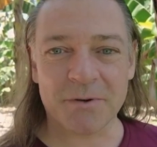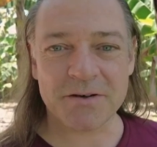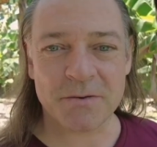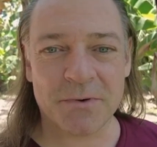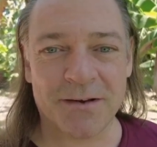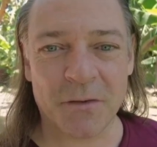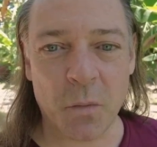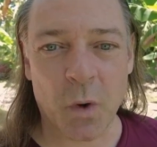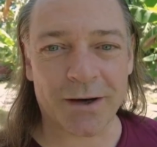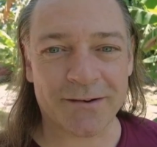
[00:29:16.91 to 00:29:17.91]
because I'm the only
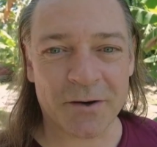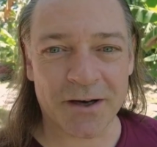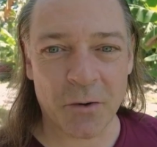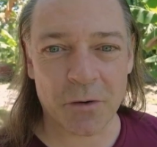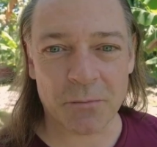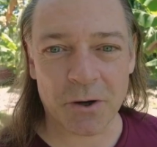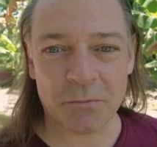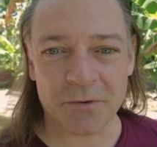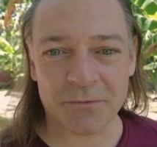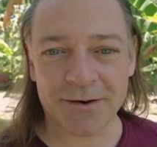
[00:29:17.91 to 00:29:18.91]
whitey I know at the
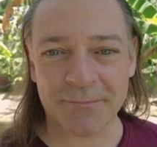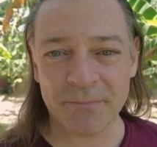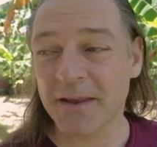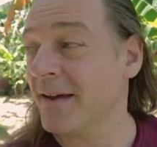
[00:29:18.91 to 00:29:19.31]
moment, right?